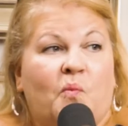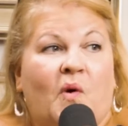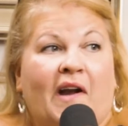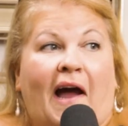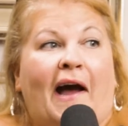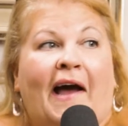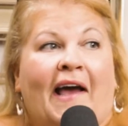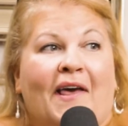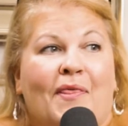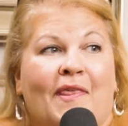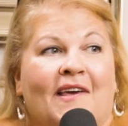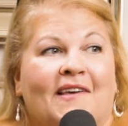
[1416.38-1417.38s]
what
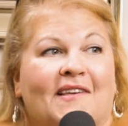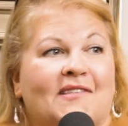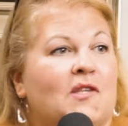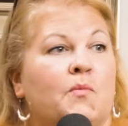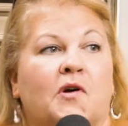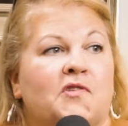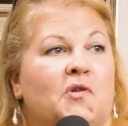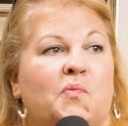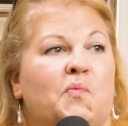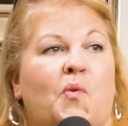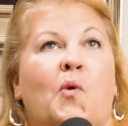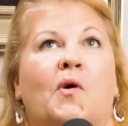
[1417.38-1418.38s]
I think is the most
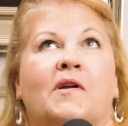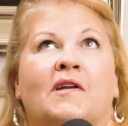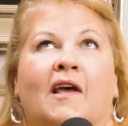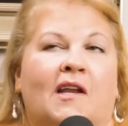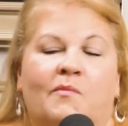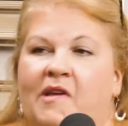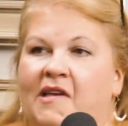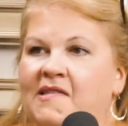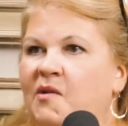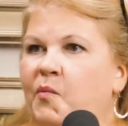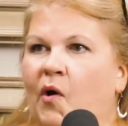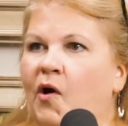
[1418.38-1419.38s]
important and
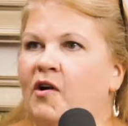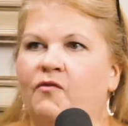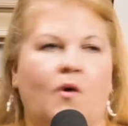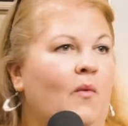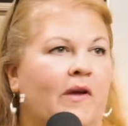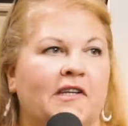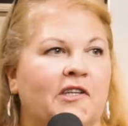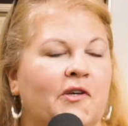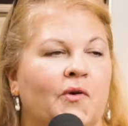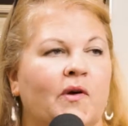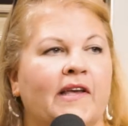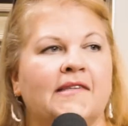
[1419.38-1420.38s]
amazing part of what we
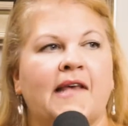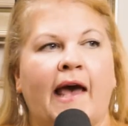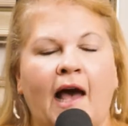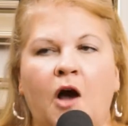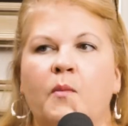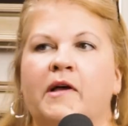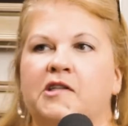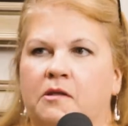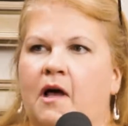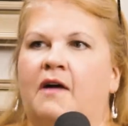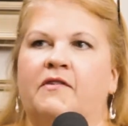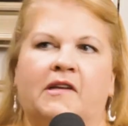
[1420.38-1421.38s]
do is how much
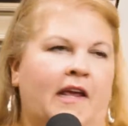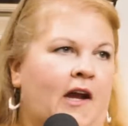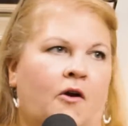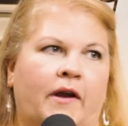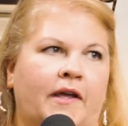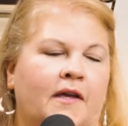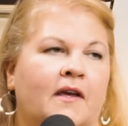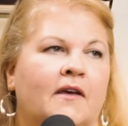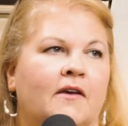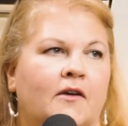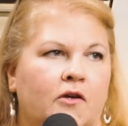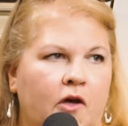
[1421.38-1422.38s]
love and caring
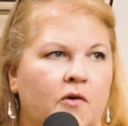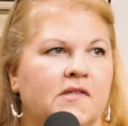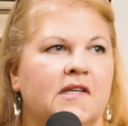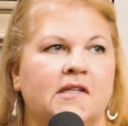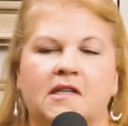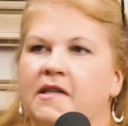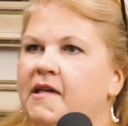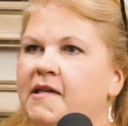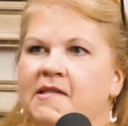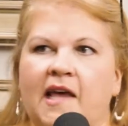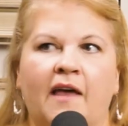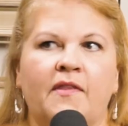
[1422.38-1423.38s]
goes into
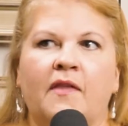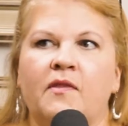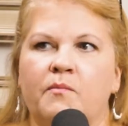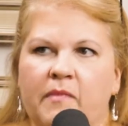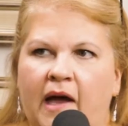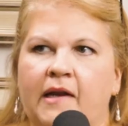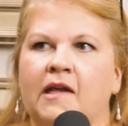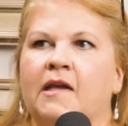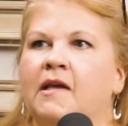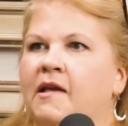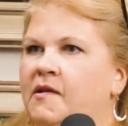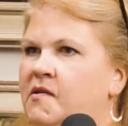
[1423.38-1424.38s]
this. And then the
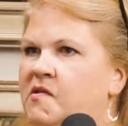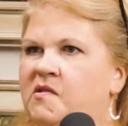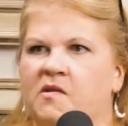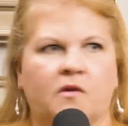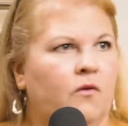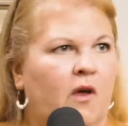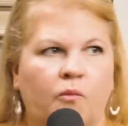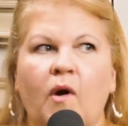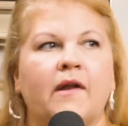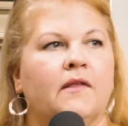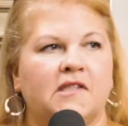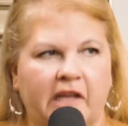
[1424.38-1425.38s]
money is
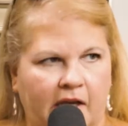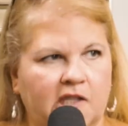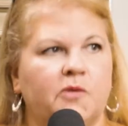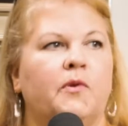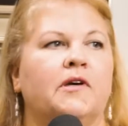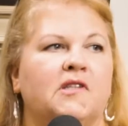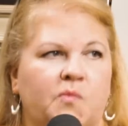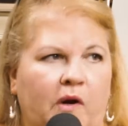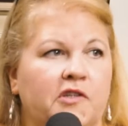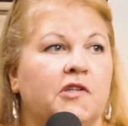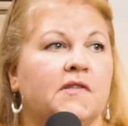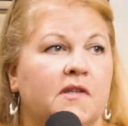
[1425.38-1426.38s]
one of the tangible
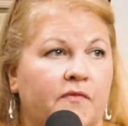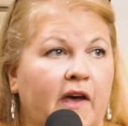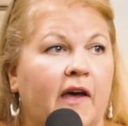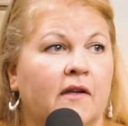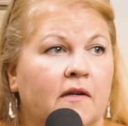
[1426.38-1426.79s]
expressions of that.